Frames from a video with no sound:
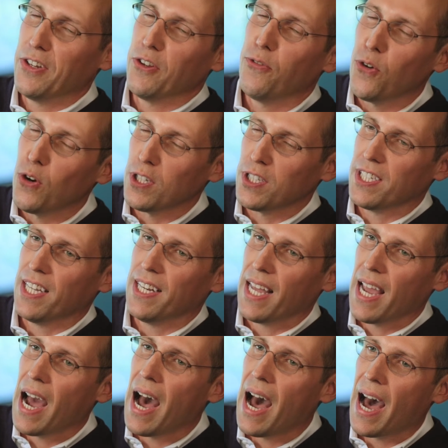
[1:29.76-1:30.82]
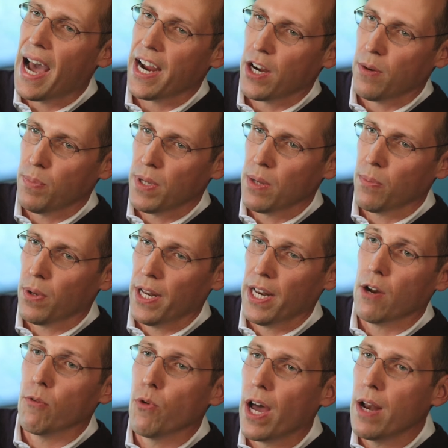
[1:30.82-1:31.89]
The first is that they hire people
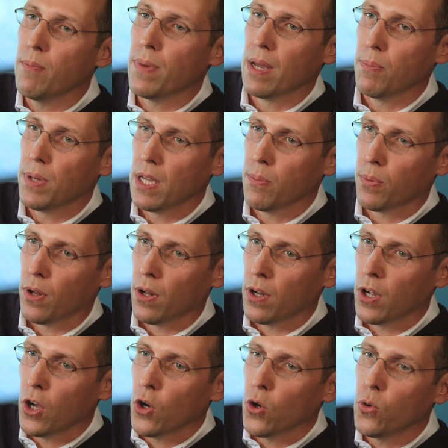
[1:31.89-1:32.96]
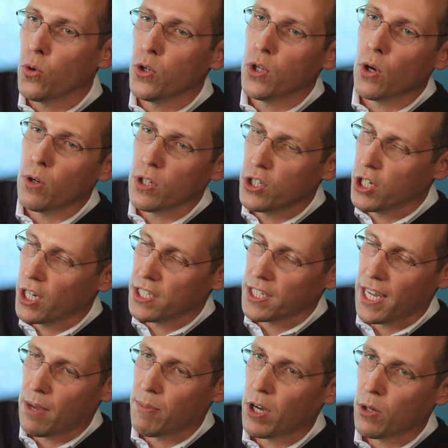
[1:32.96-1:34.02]
and are run by people who don't
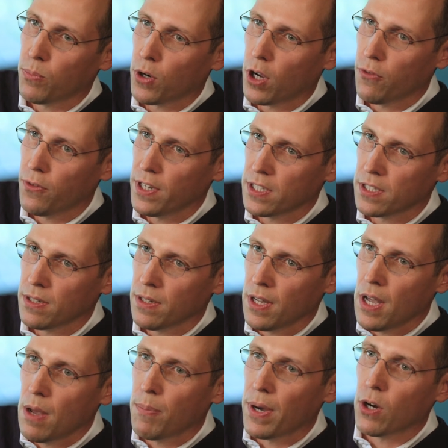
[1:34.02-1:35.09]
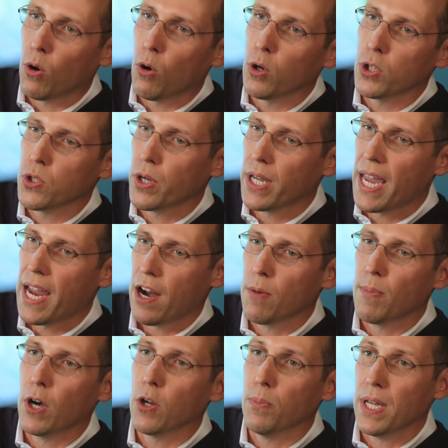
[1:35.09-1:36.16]
just care about profits, but also
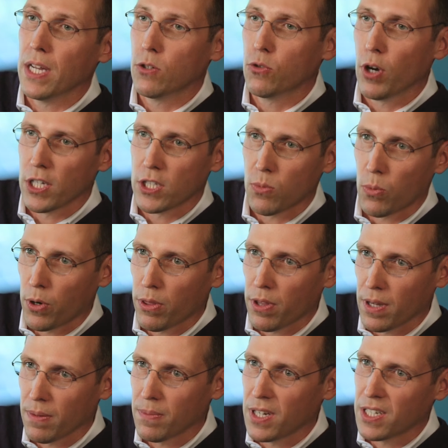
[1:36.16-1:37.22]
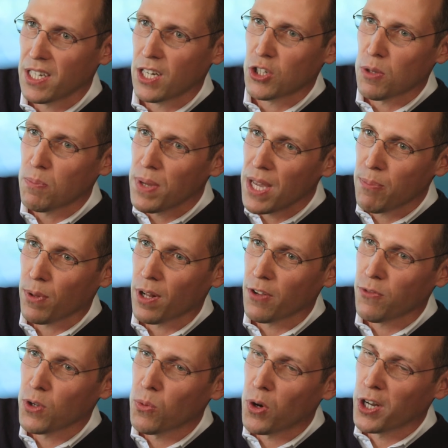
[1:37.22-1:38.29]
care about being trustworthy. They're essentially
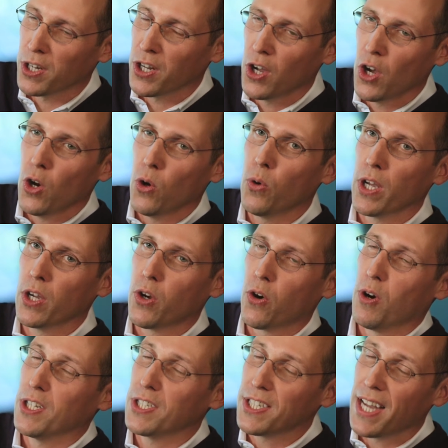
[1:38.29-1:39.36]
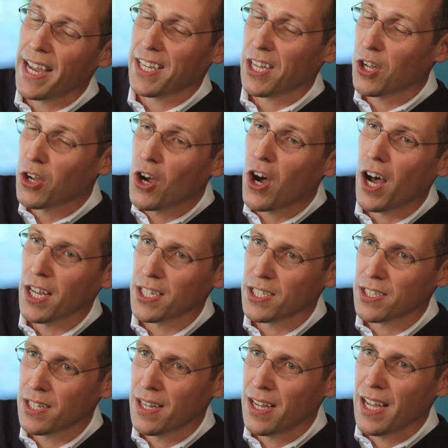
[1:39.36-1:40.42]
people, if you want, who incur a psychic
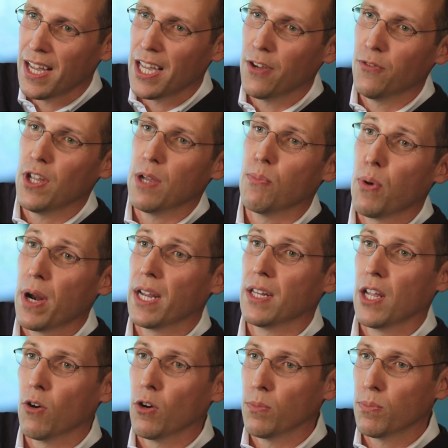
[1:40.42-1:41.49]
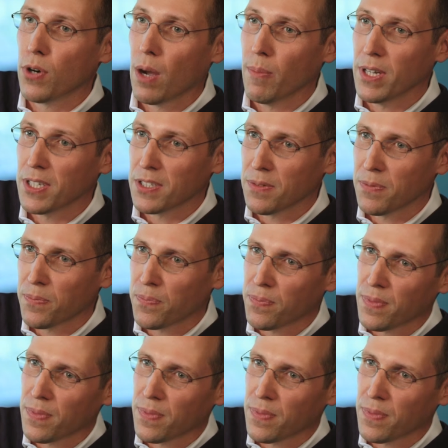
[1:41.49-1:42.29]
cost if they break their own promise.